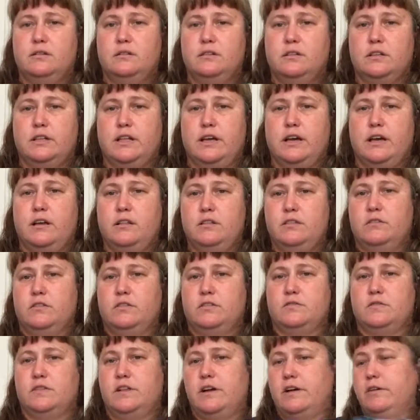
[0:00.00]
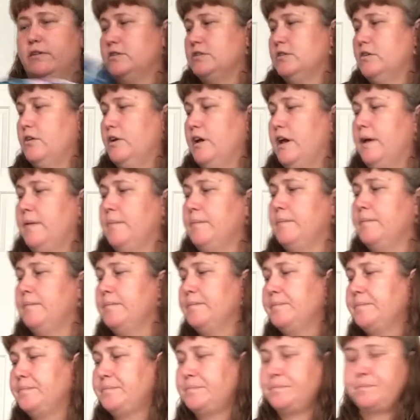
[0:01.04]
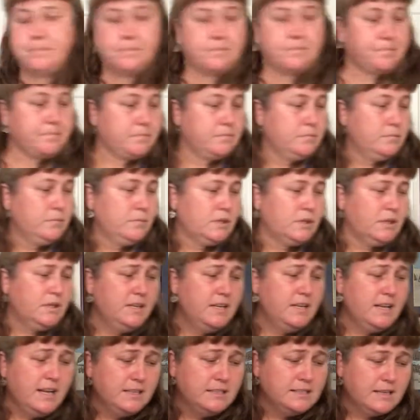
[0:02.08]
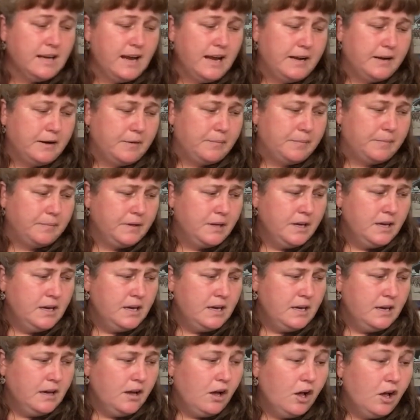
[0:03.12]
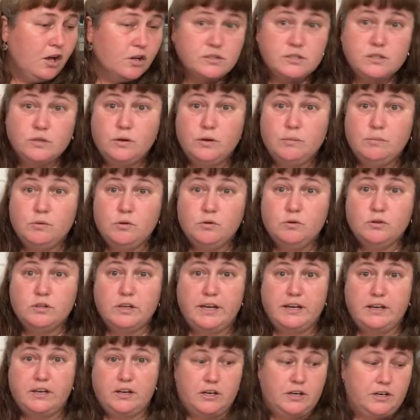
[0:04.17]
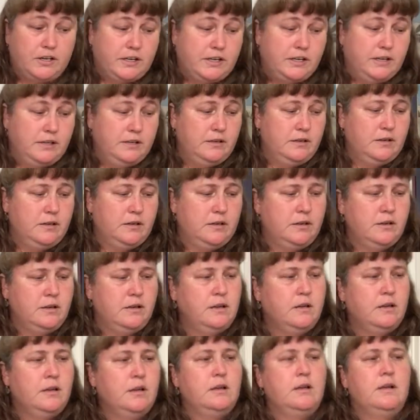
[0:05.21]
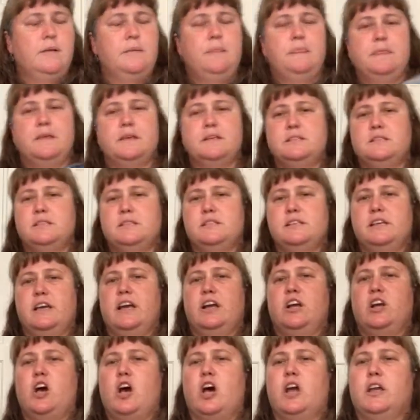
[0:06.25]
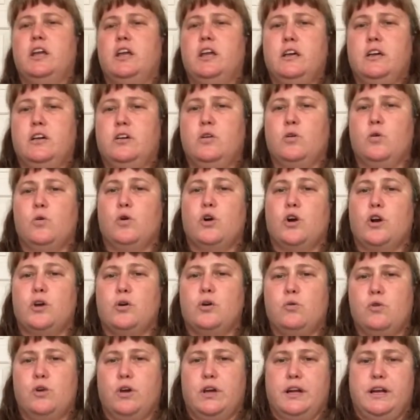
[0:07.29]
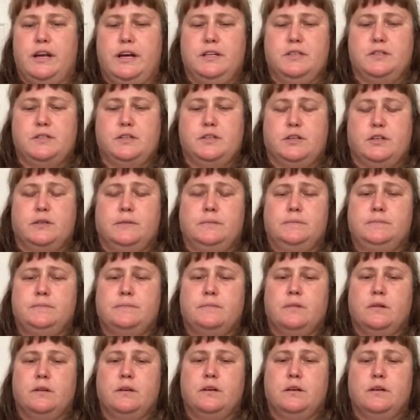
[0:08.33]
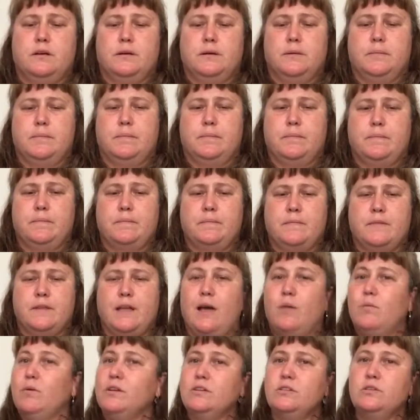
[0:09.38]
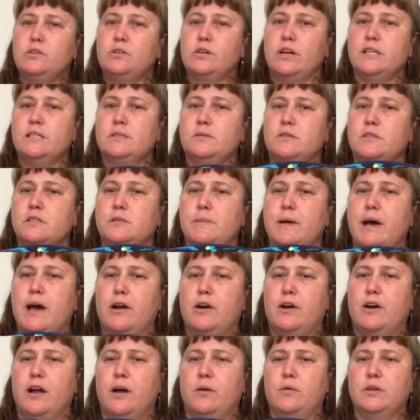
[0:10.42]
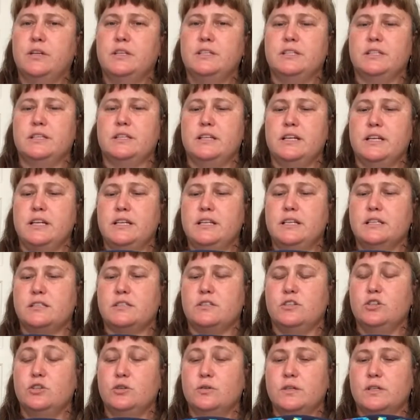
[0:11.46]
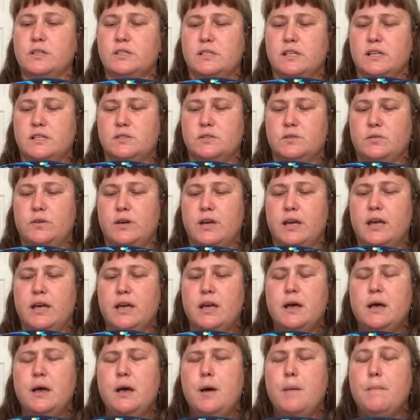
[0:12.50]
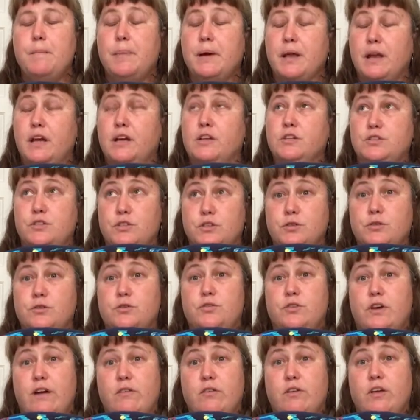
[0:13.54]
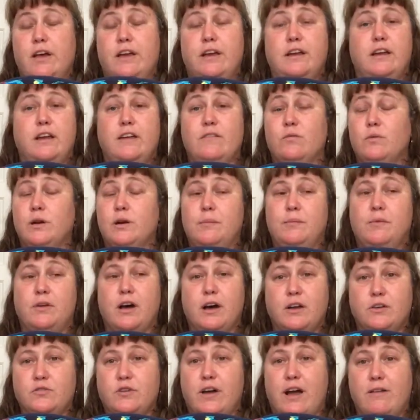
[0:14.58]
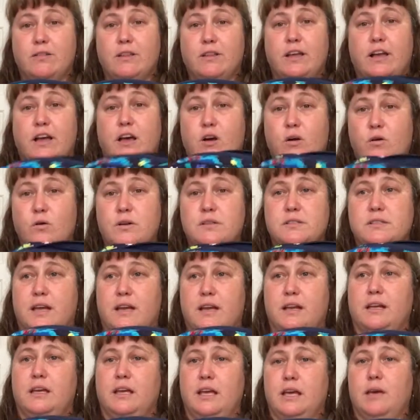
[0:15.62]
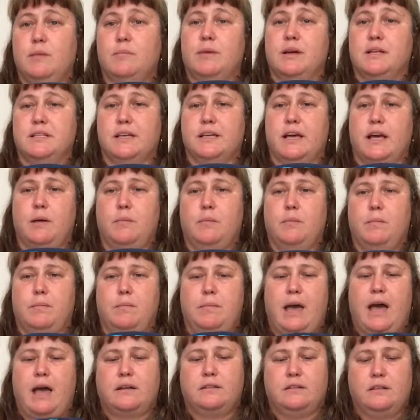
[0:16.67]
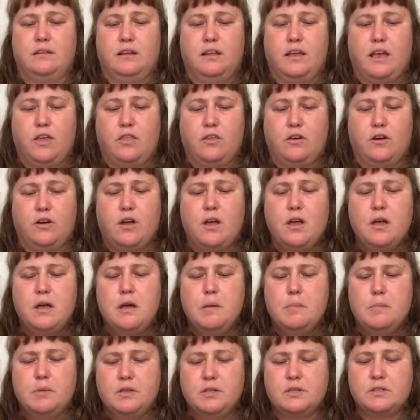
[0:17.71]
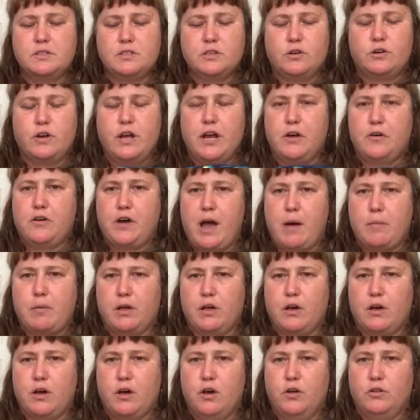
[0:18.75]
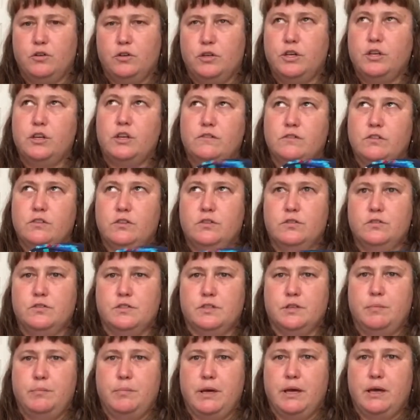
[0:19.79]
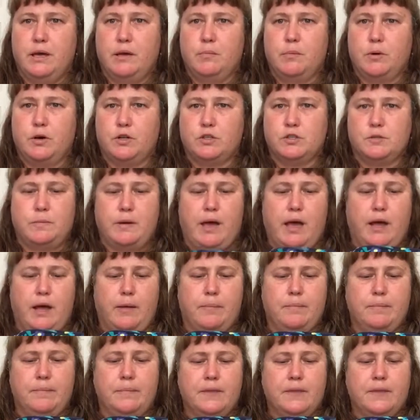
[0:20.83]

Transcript: Look at that, I love those flowers. Okay, next item, also in Moonlight Garden. This is the Iconic Cord Organizer. I went a little crazy with this pattern. I really didn't need this new accessory, but I do travel, and even when I'm not traveling, I always kind of keep my tech packed together. But this is a great grab and go that you'd even use in a big purse bag.